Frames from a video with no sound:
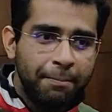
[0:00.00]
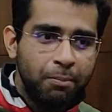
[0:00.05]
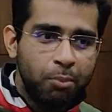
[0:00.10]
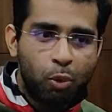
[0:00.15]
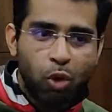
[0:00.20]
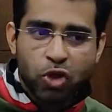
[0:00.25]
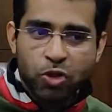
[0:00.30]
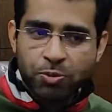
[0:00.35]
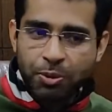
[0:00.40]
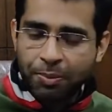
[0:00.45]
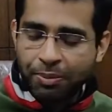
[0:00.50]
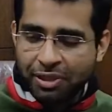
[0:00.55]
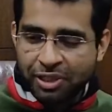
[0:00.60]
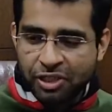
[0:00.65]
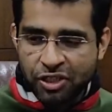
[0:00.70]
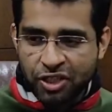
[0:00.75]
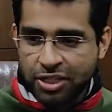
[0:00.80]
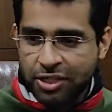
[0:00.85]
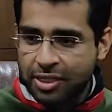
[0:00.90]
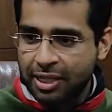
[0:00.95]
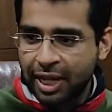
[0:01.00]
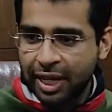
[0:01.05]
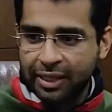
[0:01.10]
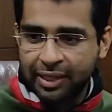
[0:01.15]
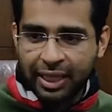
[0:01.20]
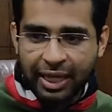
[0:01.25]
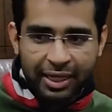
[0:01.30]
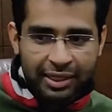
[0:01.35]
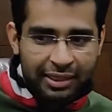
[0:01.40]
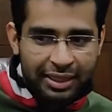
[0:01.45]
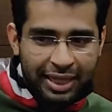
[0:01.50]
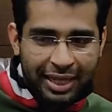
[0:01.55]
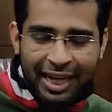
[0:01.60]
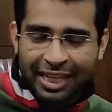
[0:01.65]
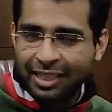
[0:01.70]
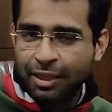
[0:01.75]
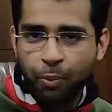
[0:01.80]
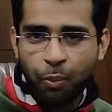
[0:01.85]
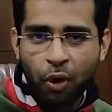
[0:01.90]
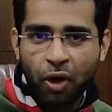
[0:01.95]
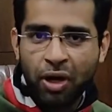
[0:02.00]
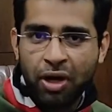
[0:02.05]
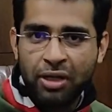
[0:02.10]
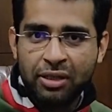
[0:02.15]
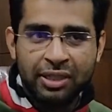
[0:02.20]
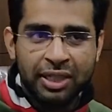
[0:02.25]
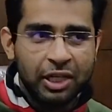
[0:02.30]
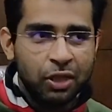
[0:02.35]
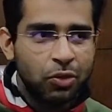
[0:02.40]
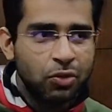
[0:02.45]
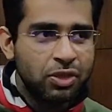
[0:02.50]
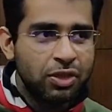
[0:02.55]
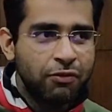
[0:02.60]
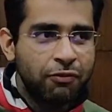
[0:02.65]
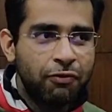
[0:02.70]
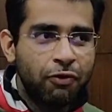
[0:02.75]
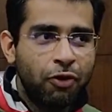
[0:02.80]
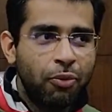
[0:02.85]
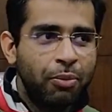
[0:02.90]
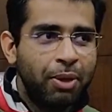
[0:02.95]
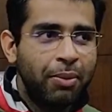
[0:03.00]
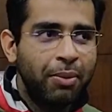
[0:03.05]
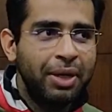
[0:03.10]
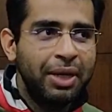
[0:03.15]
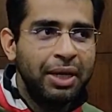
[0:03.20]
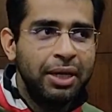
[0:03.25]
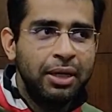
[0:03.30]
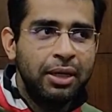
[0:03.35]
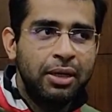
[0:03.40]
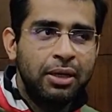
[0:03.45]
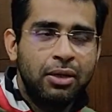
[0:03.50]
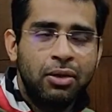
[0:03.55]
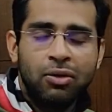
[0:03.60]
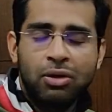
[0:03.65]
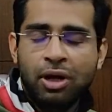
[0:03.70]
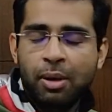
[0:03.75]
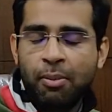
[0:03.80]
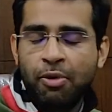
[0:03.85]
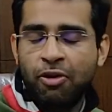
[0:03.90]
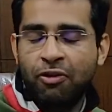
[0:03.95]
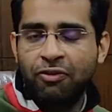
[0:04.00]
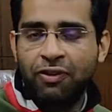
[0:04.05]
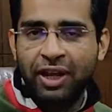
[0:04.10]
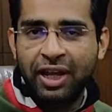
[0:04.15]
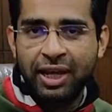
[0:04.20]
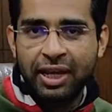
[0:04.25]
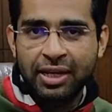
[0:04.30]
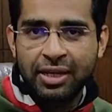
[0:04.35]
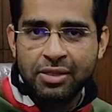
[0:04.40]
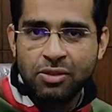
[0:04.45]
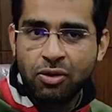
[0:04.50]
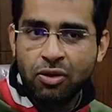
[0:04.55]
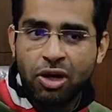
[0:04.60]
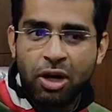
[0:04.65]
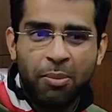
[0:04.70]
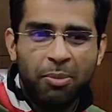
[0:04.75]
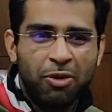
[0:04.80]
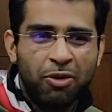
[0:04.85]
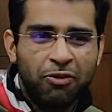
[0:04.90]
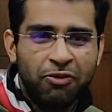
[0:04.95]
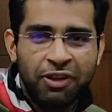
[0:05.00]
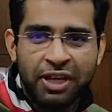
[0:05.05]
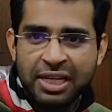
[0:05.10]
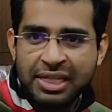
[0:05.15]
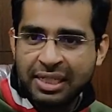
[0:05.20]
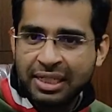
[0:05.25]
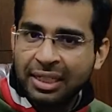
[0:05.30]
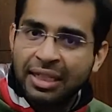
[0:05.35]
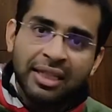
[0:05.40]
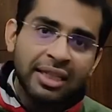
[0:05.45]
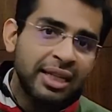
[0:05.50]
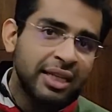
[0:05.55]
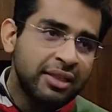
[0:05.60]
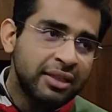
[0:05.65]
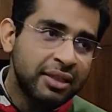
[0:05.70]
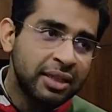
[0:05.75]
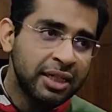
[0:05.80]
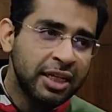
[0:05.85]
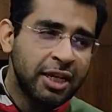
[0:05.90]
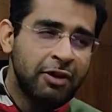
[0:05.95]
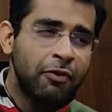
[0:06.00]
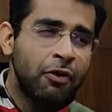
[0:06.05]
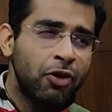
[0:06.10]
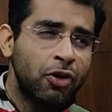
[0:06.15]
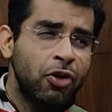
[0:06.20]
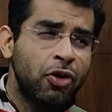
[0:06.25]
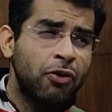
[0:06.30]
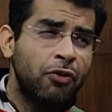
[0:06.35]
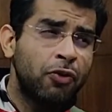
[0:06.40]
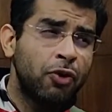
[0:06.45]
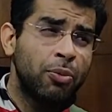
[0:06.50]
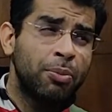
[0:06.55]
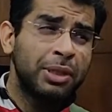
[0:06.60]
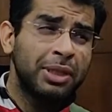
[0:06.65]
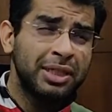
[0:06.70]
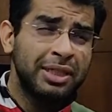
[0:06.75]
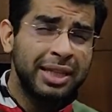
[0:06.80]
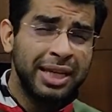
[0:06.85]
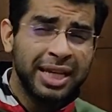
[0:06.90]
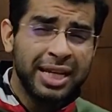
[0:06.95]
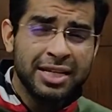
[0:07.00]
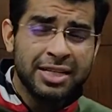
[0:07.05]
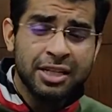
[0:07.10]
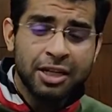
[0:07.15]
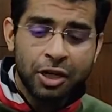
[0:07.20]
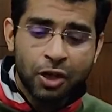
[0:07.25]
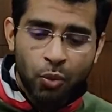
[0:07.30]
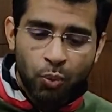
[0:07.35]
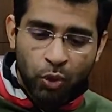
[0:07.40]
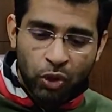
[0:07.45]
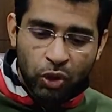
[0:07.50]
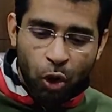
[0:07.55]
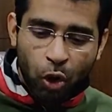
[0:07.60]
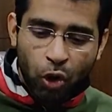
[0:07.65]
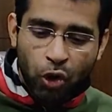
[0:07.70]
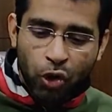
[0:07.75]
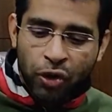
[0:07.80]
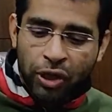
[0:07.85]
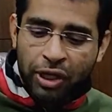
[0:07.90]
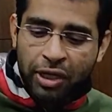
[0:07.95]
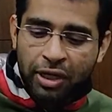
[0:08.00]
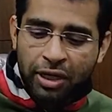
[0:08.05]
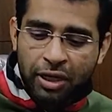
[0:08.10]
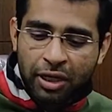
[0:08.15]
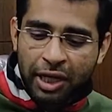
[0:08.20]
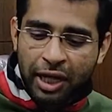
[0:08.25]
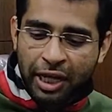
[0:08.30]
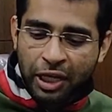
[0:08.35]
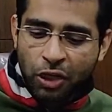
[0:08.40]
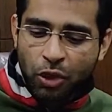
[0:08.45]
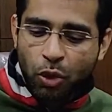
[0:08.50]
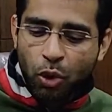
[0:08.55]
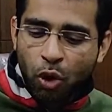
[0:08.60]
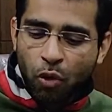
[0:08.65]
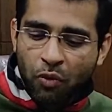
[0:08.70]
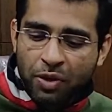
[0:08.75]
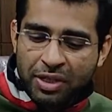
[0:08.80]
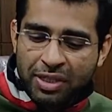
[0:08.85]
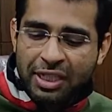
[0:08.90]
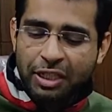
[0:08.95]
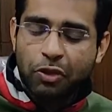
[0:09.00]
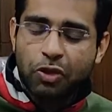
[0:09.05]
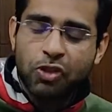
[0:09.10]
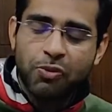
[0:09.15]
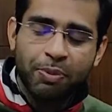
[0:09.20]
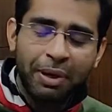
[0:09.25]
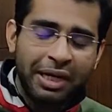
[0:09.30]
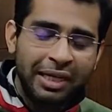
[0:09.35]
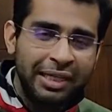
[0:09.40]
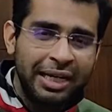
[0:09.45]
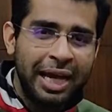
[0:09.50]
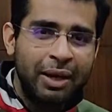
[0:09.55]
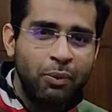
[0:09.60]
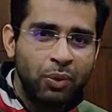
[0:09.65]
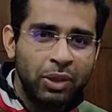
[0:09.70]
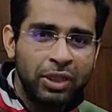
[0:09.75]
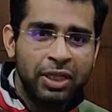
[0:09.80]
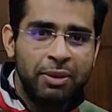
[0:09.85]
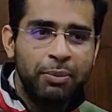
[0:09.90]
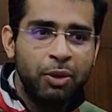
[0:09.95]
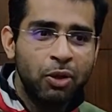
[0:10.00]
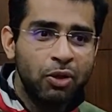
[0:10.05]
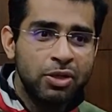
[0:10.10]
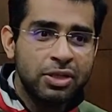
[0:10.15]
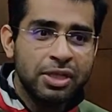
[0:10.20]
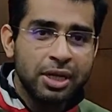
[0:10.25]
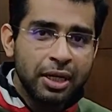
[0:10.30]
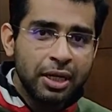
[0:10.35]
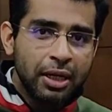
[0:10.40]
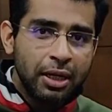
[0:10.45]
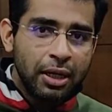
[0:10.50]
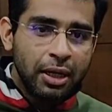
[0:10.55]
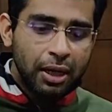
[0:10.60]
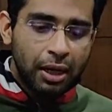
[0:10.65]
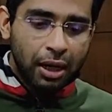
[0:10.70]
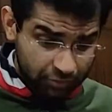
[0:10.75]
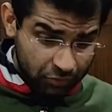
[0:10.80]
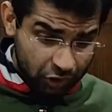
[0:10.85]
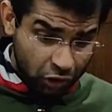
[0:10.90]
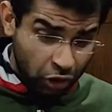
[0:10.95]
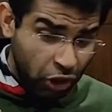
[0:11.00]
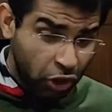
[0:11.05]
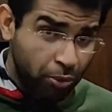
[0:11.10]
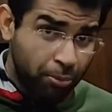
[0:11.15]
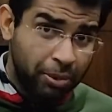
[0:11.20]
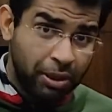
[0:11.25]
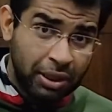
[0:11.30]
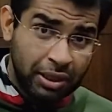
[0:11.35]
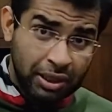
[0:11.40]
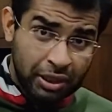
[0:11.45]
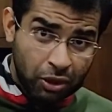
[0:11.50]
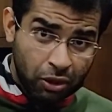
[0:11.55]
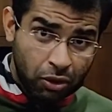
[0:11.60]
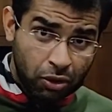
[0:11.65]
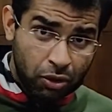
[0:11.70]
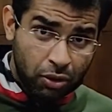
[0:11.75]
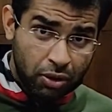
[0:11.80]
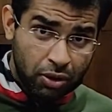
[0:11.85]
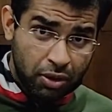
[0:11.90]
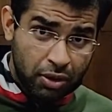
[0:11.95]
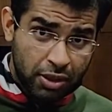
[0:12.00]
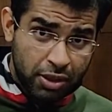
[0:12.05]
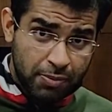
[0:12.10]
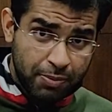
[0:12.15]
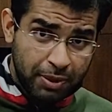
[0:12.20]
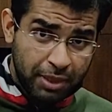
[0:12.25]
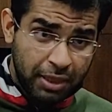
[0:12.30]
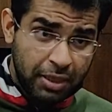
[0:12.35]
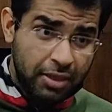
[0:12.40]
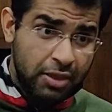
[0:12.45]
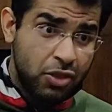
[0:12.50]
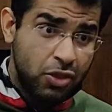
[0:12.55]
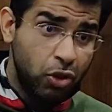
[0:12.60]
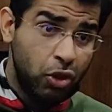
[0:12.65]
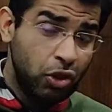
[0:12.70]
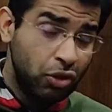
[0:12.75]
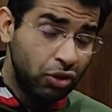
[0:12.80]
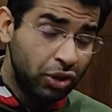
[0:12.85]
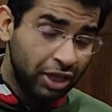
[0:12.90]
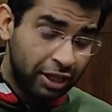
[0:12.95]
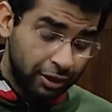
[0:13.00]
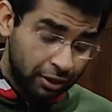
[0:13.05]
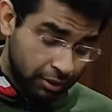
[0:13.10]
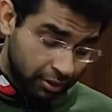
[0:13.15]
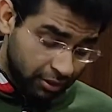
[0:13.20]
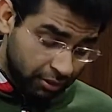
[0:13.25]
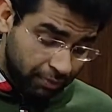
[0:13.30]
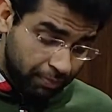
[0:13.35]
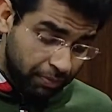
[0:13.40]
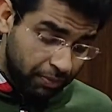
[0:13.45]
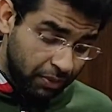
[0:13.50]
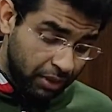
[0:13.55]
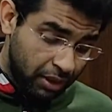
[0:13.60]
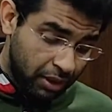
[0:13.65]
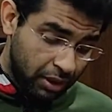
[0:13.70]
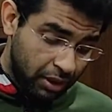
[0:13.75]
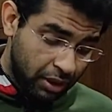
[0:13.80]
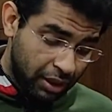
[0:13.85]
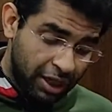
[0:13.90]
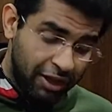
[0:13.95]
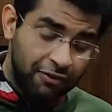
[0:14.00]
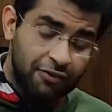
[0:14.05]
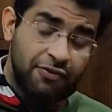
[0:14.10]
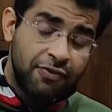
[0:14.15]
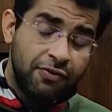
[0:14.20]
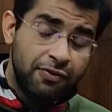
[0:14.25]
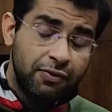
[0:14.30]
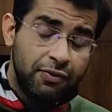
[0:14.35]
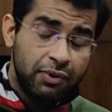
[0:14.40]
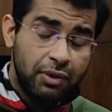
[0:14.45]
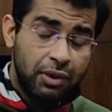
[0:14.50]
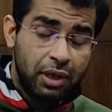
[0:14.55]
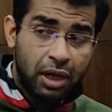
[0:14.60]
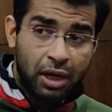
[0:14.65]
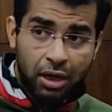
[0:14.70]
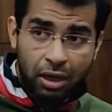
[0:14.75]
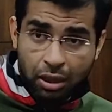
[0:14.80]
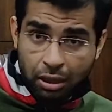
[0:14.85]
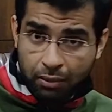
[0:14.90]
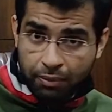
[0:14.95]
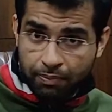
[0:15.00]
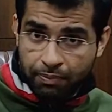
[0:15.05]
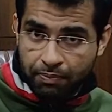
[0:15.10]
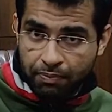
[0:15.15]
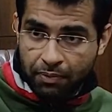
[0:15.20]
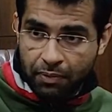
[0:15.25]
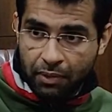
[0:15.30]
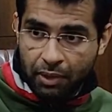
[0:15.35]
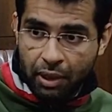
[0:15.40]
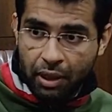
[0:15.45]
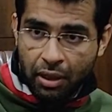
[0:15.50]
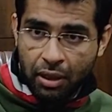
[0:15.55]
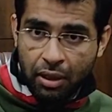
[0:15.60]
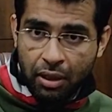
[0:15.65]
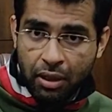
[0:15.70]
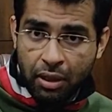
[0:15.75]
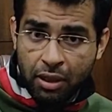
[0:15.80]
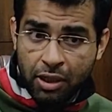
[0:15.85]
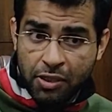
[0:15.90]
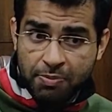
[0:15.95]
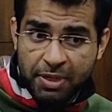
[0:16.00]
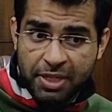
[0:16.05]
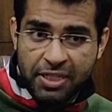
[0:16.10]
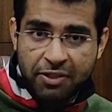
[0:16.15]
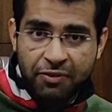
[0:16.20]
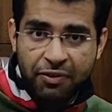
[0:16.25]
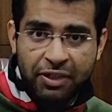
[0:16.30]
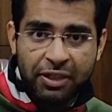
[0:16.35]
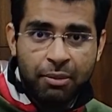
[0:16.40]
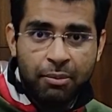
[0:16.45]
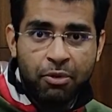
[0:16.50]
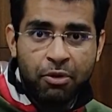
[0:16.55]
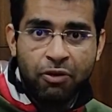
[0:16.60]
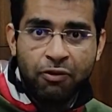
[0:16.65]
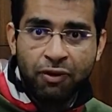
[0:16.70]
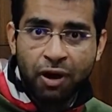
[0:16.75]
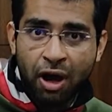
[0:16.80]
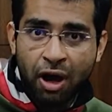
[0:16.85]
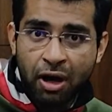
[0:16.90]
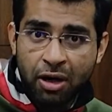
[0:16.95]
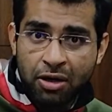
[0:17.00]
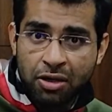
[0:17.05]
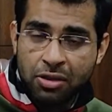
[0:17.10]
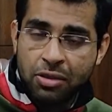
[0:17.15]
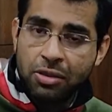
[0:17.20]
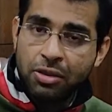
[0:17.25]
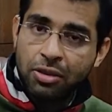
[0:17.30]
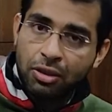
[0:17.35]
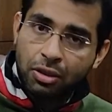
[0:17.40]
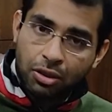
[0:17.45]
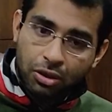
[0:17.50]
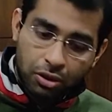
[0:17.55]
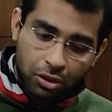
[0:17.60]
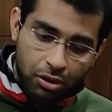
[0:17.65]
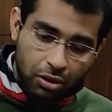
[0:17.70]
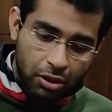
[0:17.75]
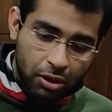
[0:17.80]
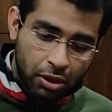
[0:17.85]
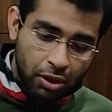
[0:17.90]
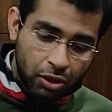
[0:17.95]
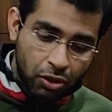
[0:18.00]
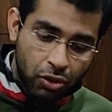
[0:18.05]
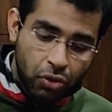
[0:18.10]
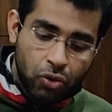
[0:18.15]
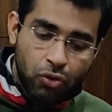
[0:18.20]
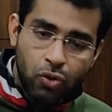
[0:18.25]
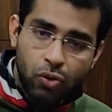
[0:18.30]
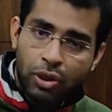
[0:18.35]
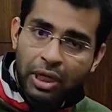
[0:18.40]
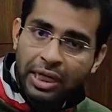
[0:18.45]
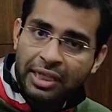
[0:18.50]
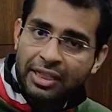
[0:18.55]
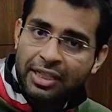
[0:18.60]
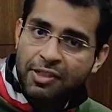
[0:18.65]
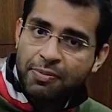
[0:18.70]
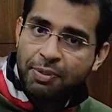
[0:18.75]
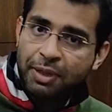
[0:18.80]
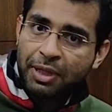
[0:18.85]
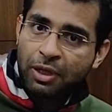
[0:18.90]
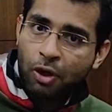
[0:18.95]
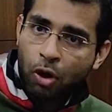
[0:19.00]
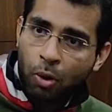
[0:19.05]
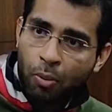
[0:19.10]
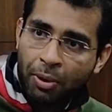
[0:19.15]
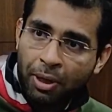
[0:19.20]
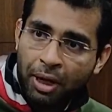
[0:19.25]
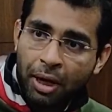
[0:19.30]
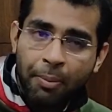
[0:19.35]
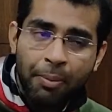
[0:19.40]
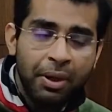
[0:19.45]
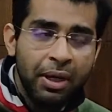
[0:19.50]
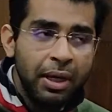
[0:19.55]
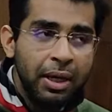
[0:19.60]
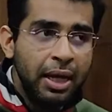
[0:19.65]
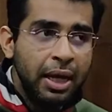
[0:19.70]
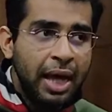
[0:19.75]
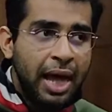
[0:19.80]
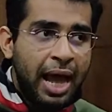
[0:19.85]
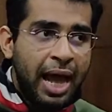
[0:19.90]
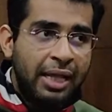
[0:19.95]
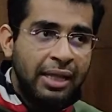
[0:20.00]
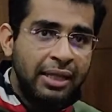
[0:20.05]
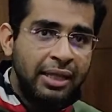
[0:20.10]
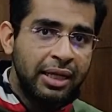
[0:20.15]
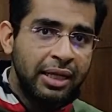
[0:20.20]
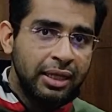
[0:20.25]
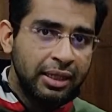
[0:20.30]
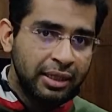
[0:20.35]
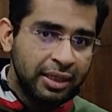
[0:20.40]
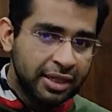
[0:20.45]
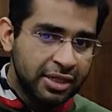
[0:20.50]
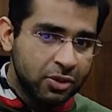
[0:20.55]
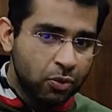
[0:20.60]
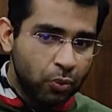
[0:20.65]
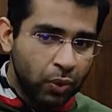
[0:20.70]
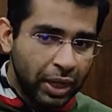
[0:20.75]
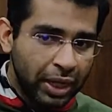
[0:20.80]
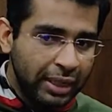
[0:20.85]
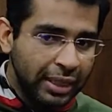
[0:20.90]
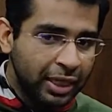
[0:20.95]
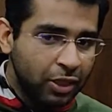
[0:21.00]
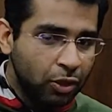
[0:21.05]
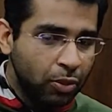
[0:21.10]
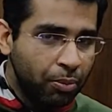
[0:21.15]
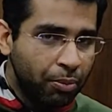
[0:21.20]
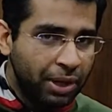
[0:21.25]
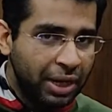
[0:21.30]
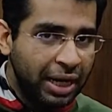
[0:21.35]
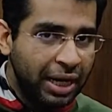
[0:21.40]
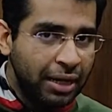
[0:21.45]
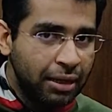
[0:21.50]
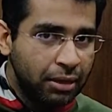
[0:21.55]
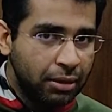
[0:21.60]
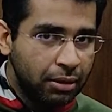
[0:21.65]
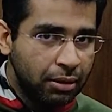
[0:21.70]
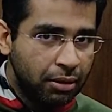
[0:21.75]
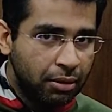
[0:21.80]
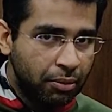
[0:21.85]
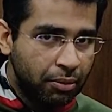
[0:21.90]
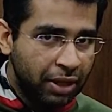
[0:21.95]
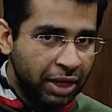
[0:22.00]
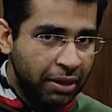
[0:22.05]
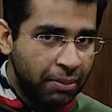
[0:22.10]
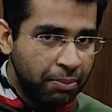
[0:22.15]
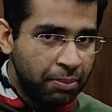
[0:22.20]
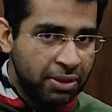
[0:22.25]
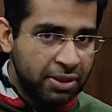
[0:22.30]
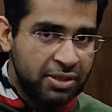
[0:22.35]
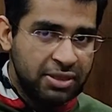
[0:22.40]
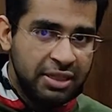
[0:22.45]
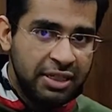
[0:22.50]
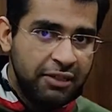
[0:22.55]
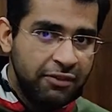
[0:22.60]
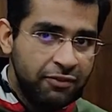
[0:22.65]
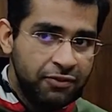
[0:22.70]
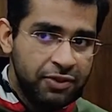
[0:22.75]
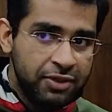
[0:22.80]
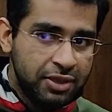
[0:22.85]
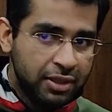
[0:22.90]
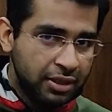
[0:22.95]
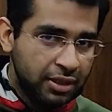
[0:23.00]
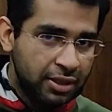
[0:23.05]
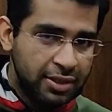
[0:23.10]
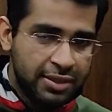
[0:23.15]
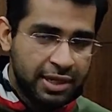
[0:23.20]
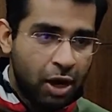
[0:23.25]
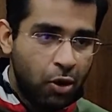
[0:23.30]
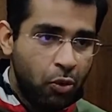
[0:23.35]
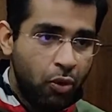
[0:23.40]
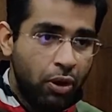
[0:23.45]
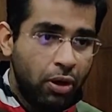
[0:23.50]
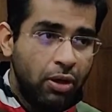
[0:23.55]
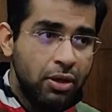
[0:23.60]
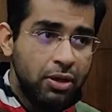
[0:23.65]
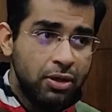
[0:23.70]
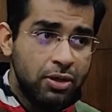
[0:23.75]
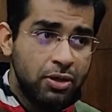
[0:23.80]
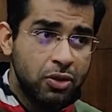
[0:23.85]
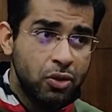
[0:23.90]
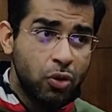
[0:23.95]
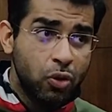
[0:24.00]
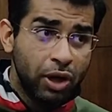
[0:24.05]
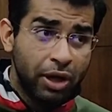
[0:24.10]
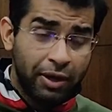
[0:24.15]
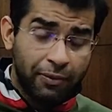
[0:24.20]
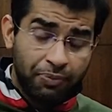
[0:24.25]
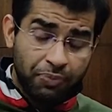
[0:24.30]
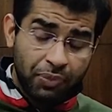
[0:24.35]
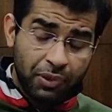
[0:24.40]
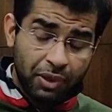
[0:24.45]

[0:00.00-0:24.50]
most people just like they get the product, they'll use it for maybe a couple of days or couple of weeks, and then they'll give out a review. But the thing is, with audio gear, like, you always need to spend time with it, because you need to burn in your speakers, so you need to give a specific number of hours to let the speaker open up, and then there's a way that your brain perceives the sound. So